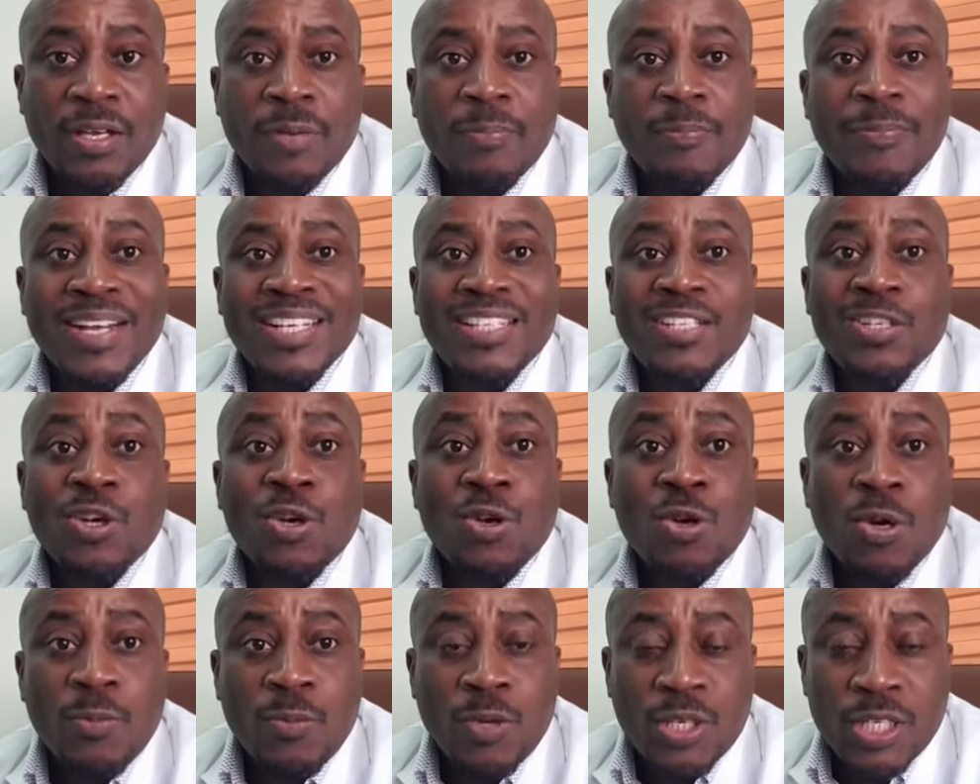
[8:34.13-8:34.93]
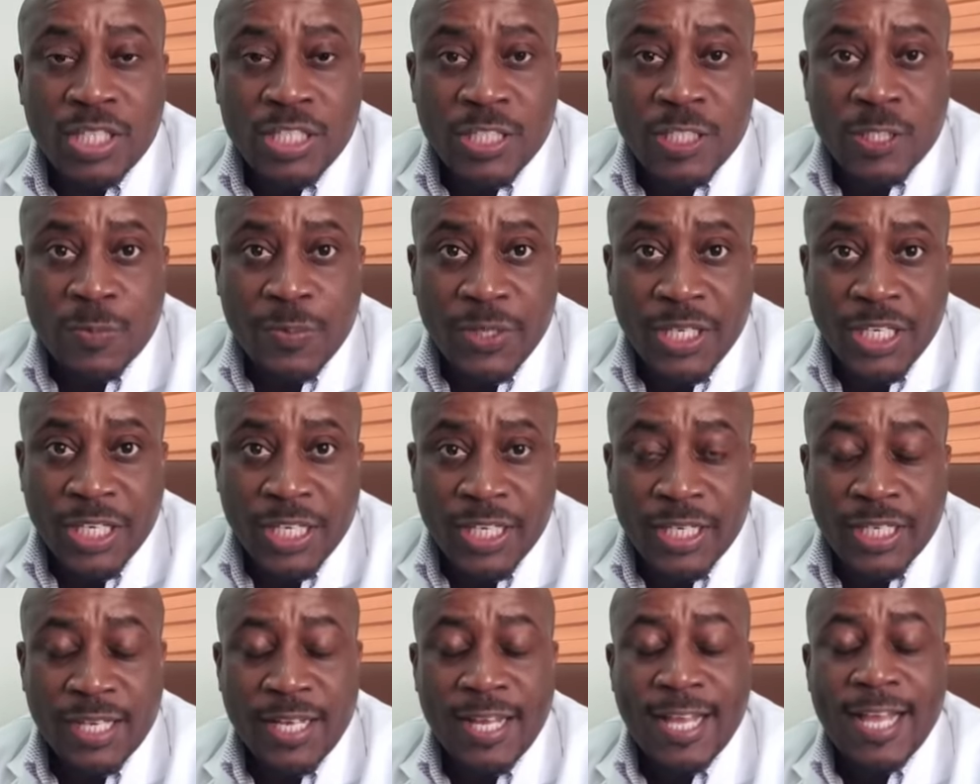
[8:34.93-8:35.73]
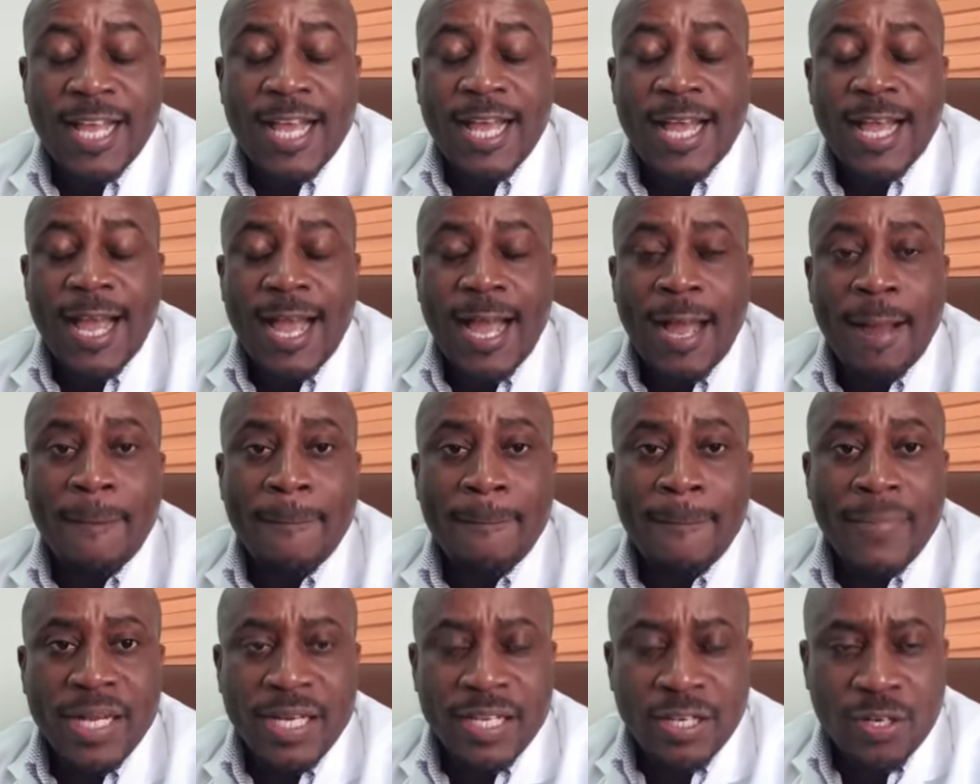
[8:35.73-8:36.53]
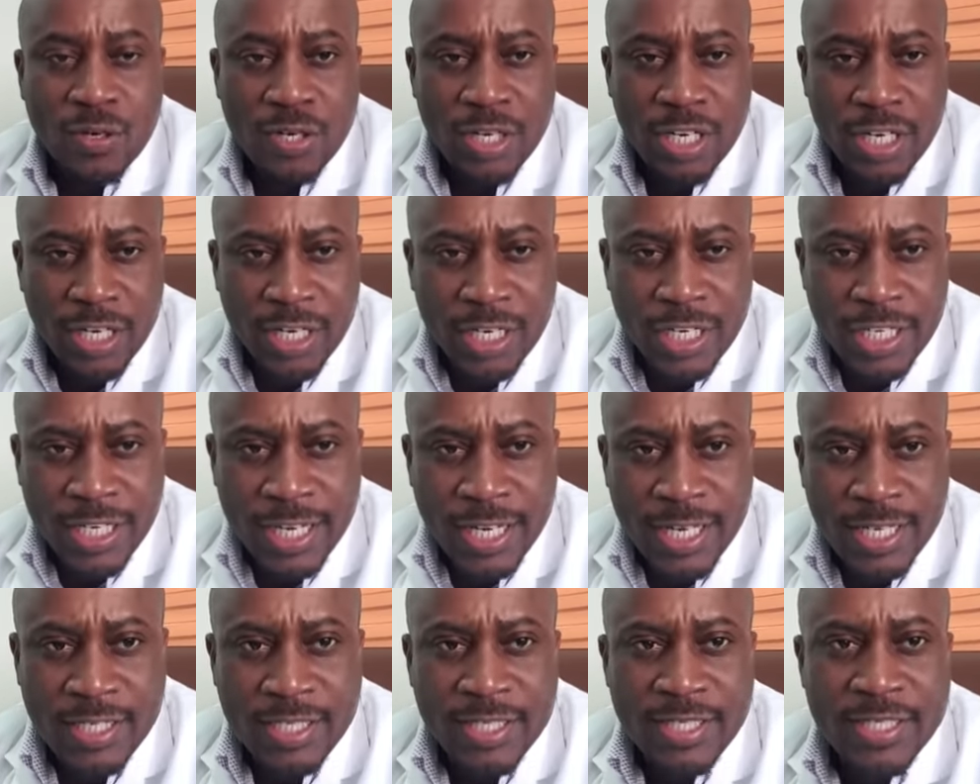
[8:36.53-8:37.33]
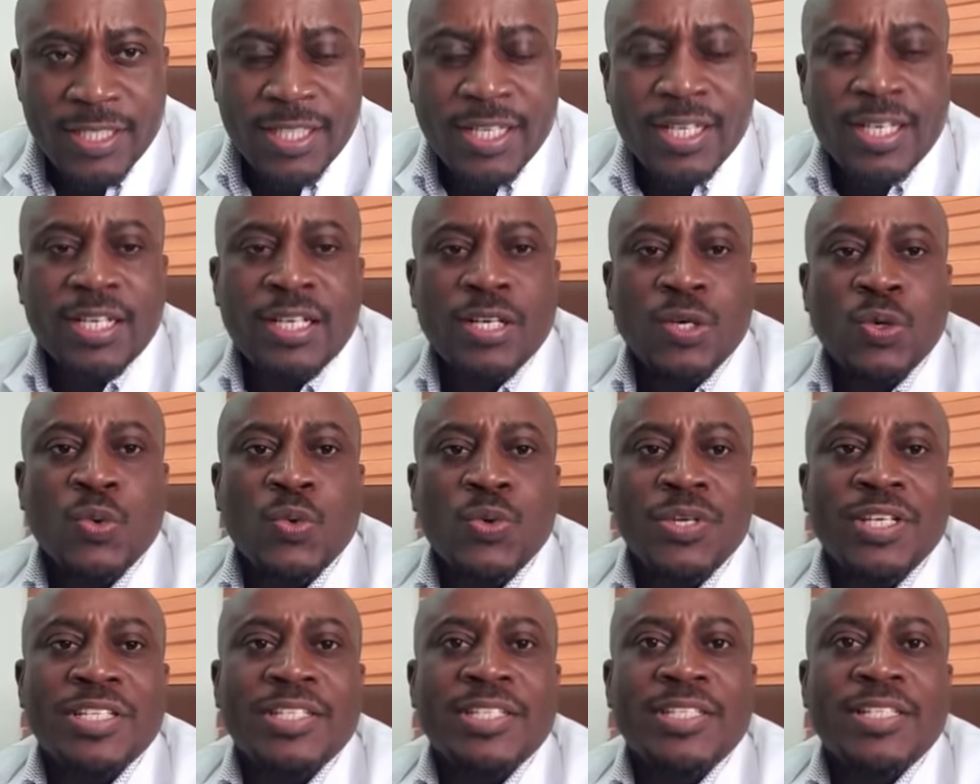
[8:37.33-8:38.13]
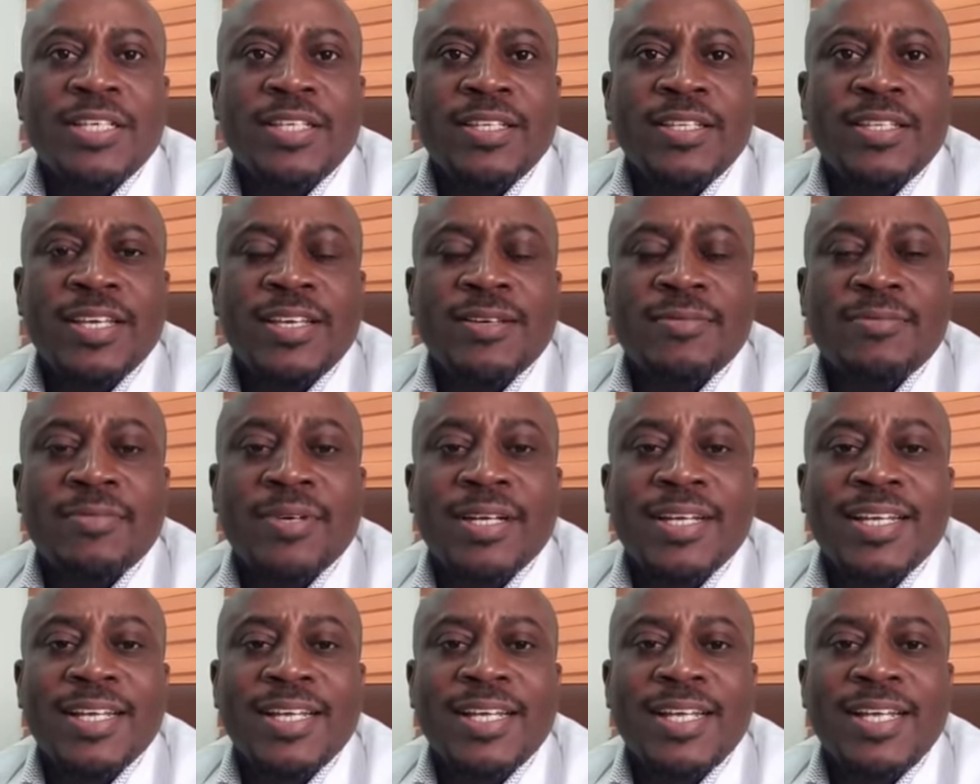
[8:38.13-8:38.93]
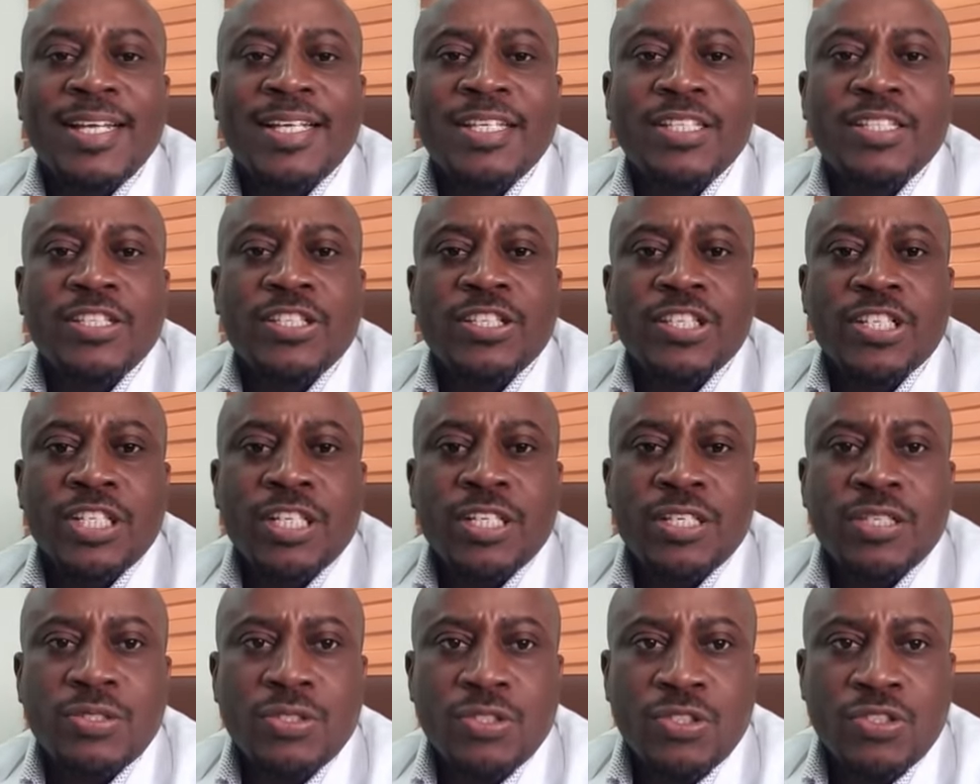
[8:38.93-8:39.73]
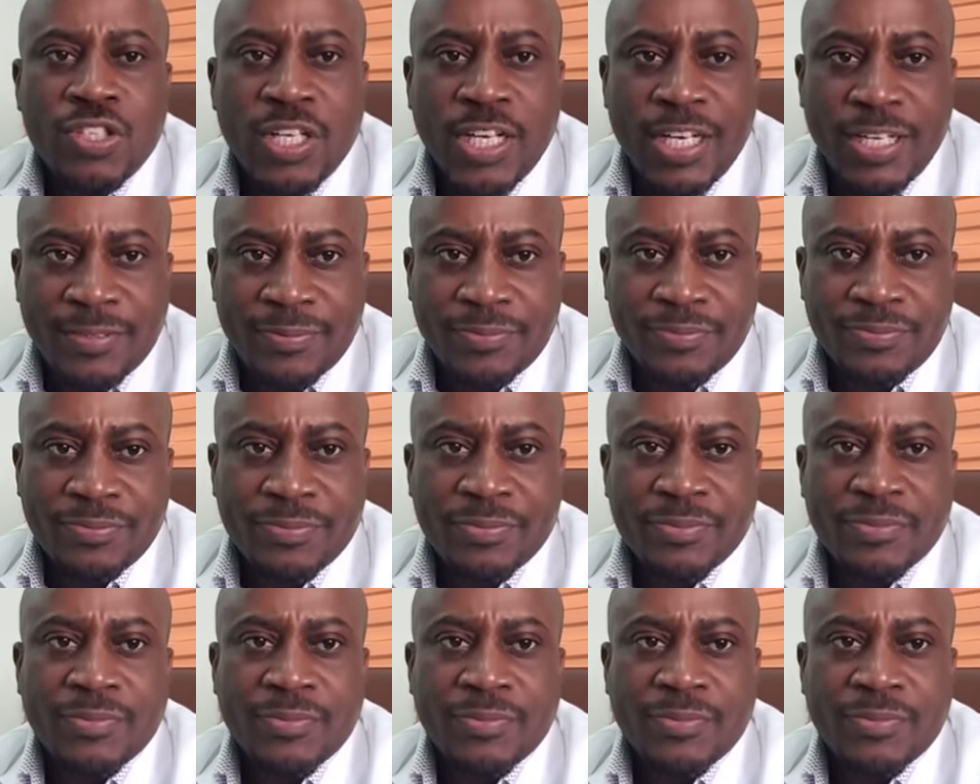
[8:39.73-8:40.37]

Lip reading: But commonly speaking, umbilical hernias, we see them in children.